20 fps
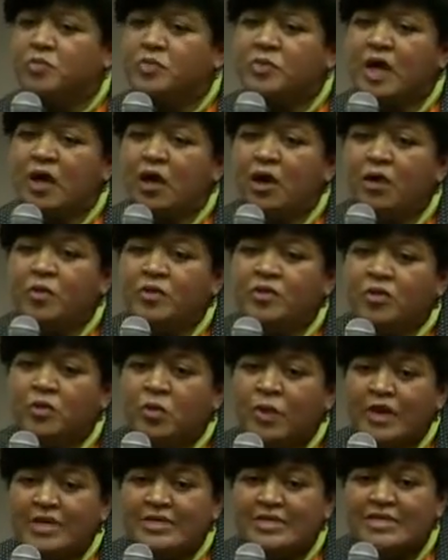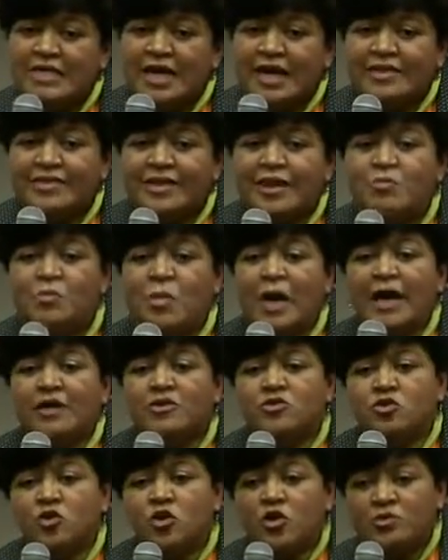down the wayside. They
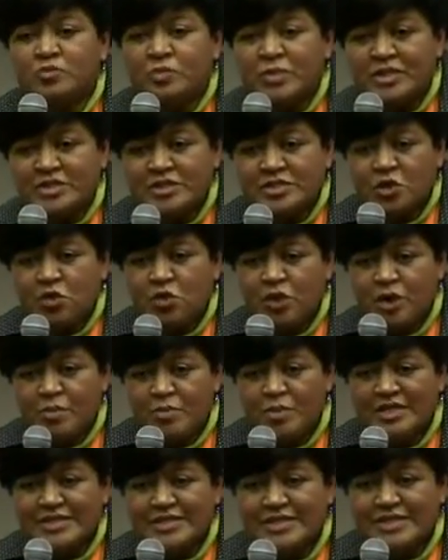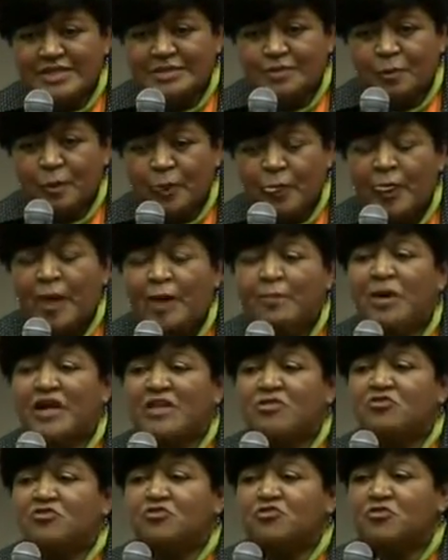might not be so committed.
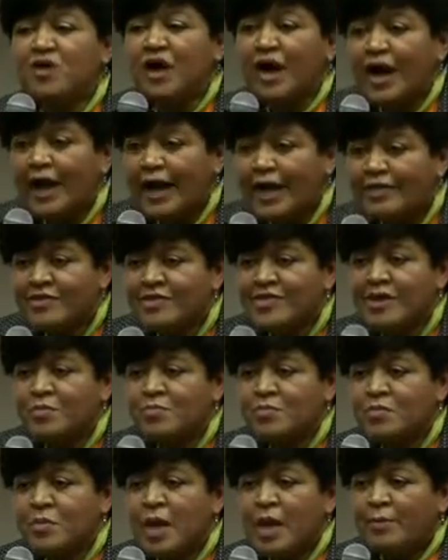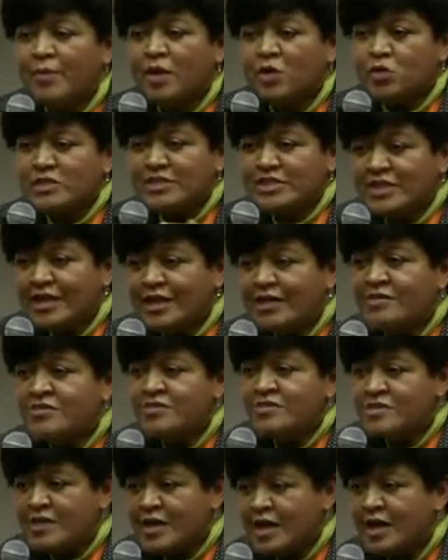But find them, because
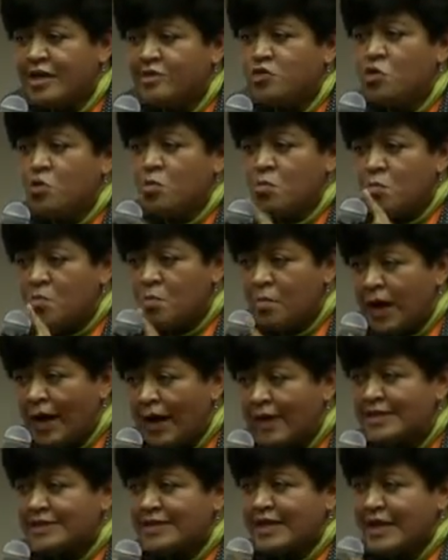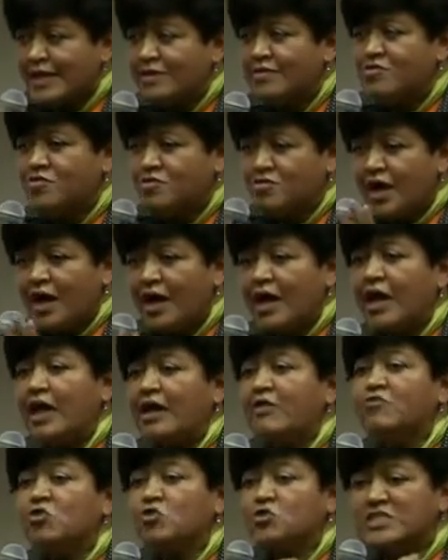in there you might get
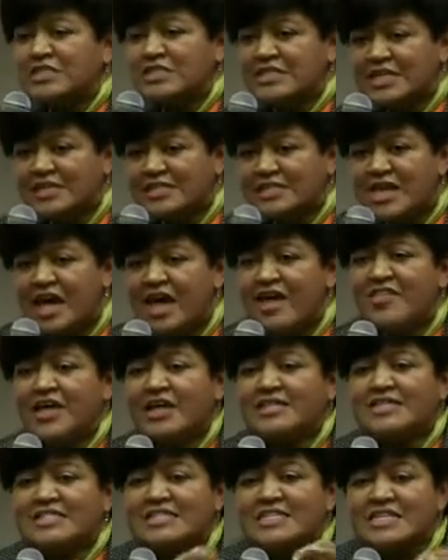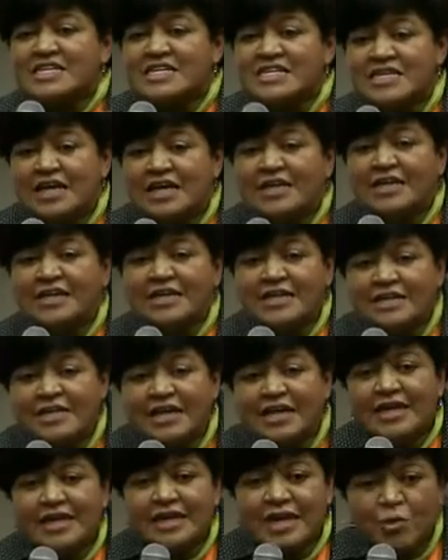5 or 6 that is really,
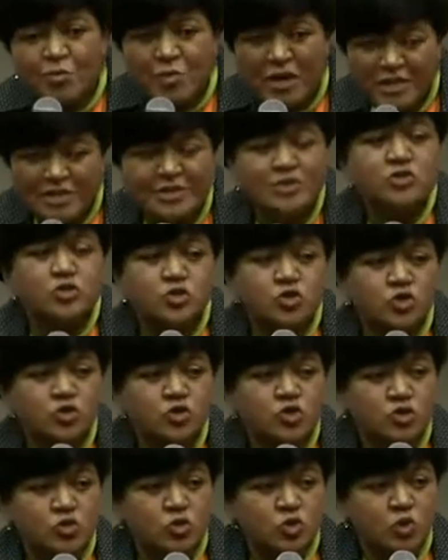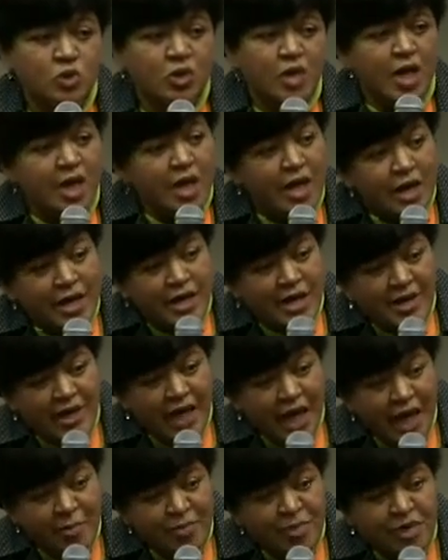really committed to your school.
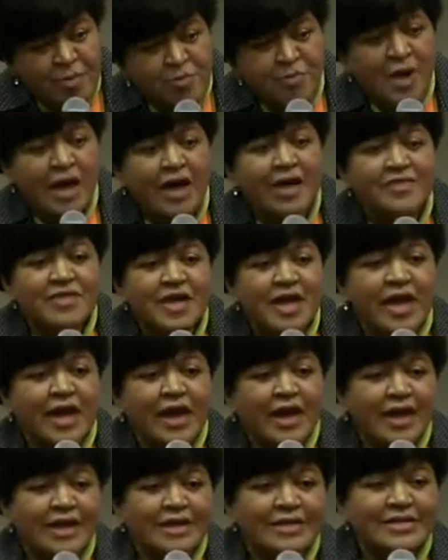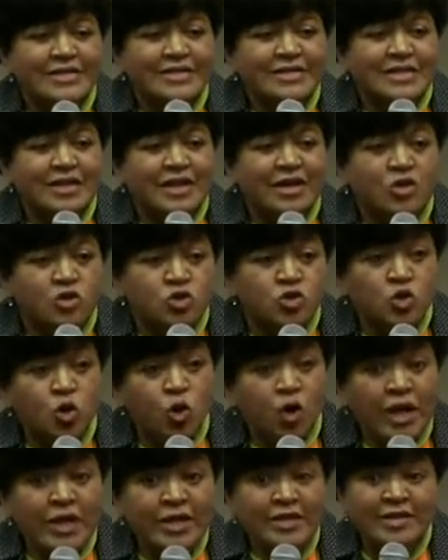Grab them by the hand,
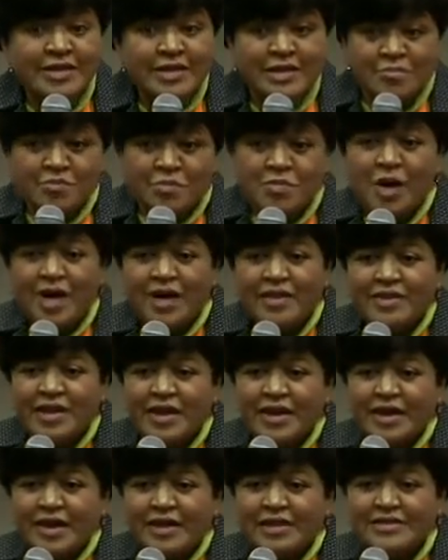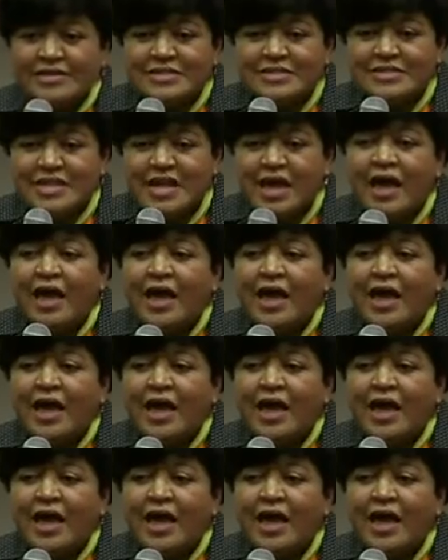join them by the hands,